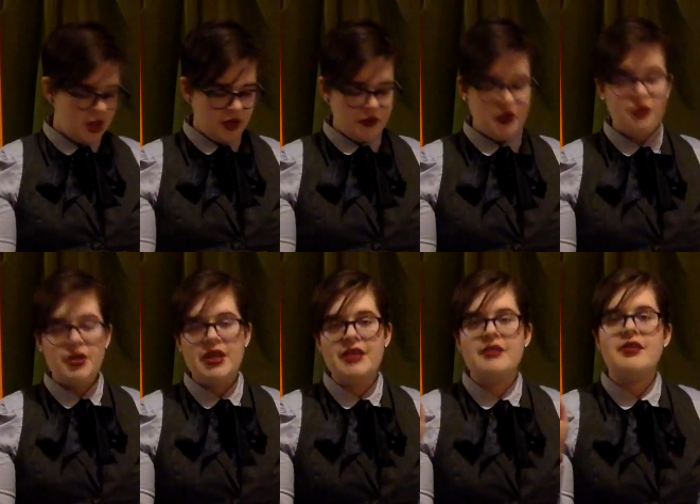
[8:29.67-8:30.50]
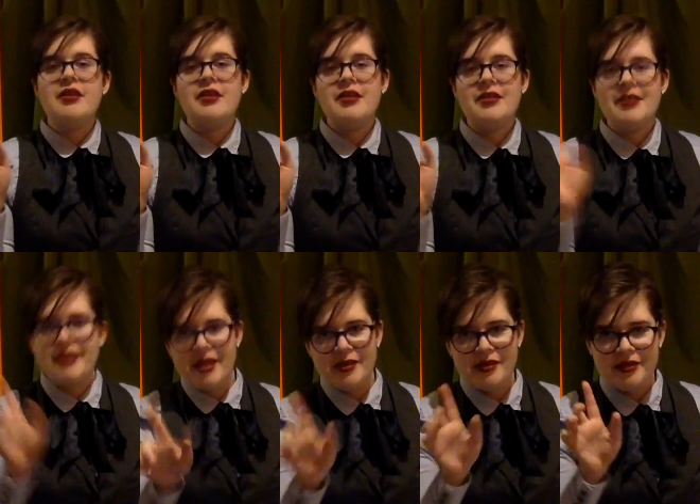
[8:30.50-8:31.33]
though he's
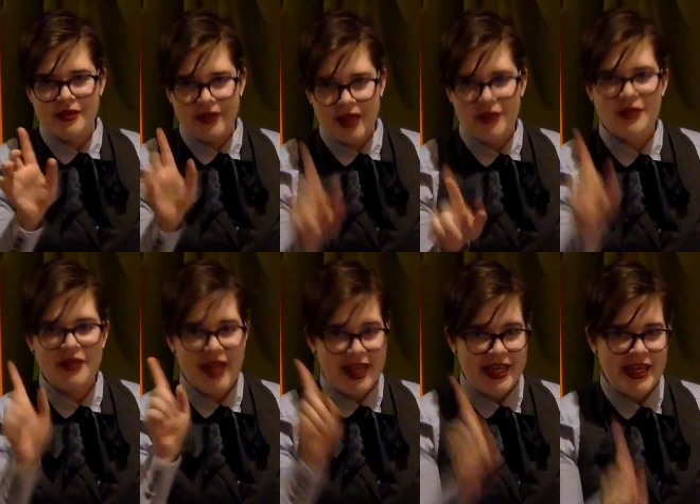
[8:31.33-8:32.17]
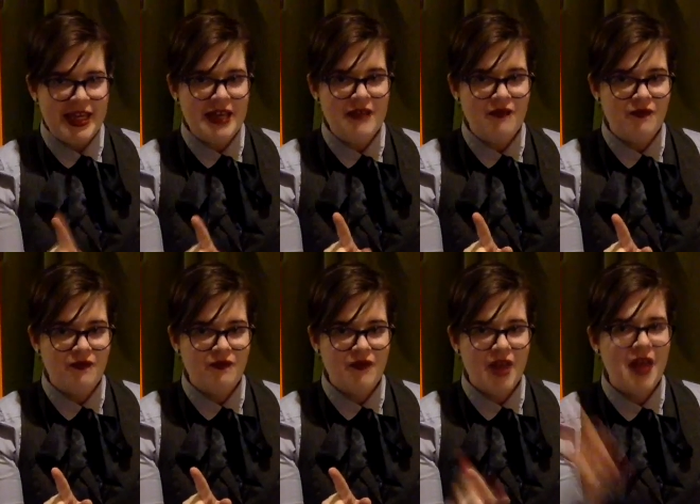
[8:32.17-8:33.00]
less naive
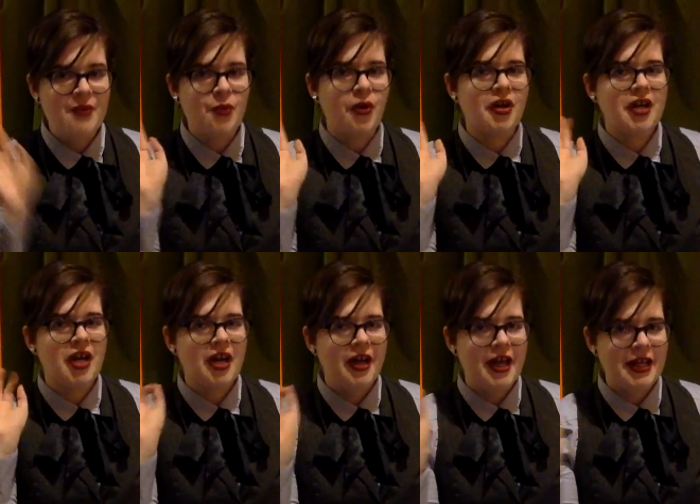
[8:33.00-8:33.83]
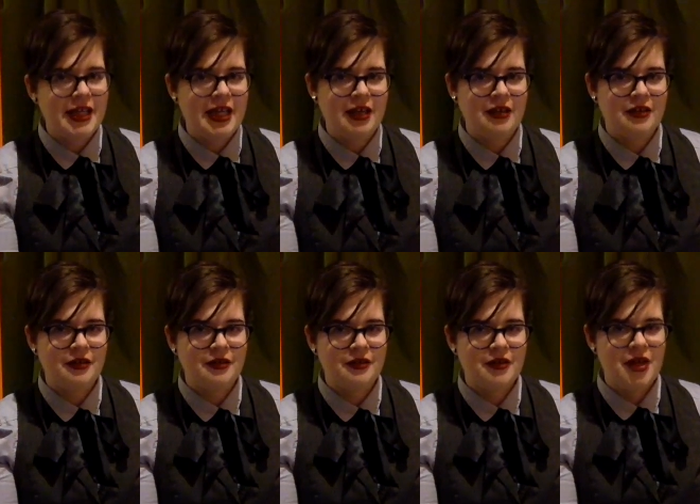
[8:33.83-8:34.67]
and more cunning
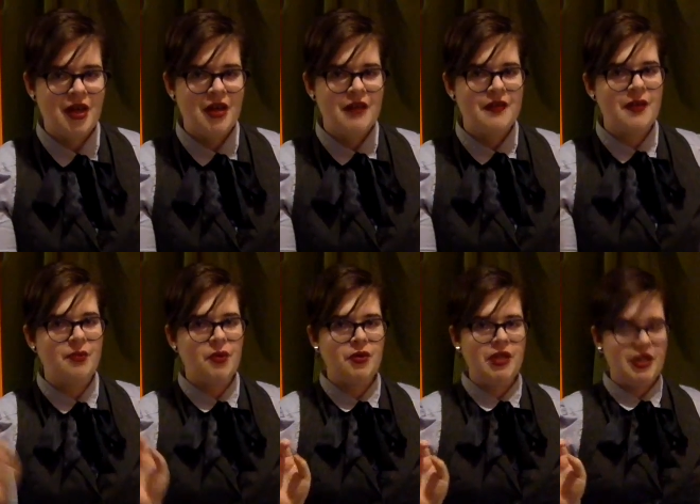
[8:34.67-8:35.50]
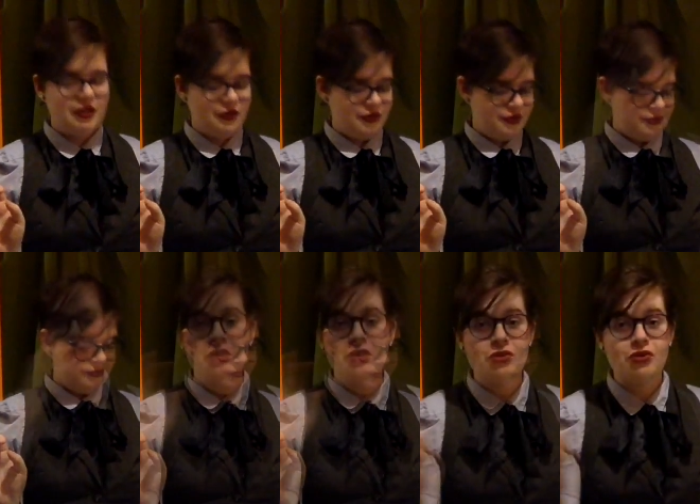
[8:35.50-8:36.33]
than Moody is. His
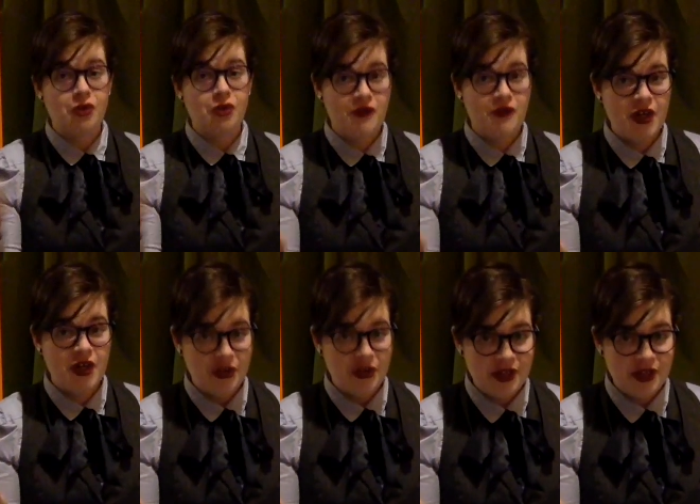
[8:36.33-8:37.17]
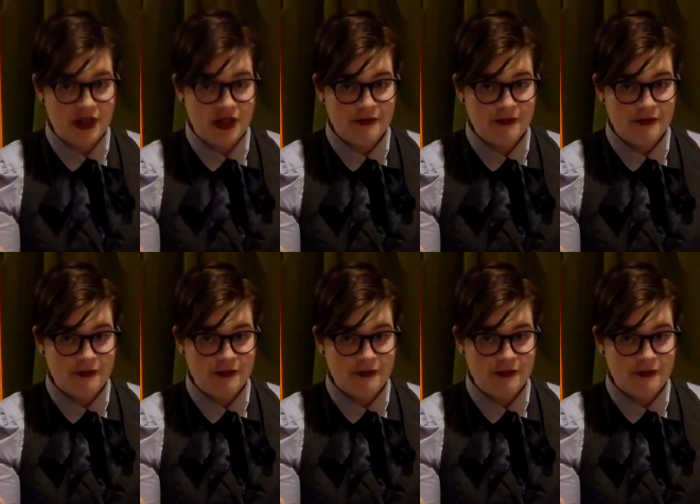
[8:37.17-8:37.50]
actions are all very calculated,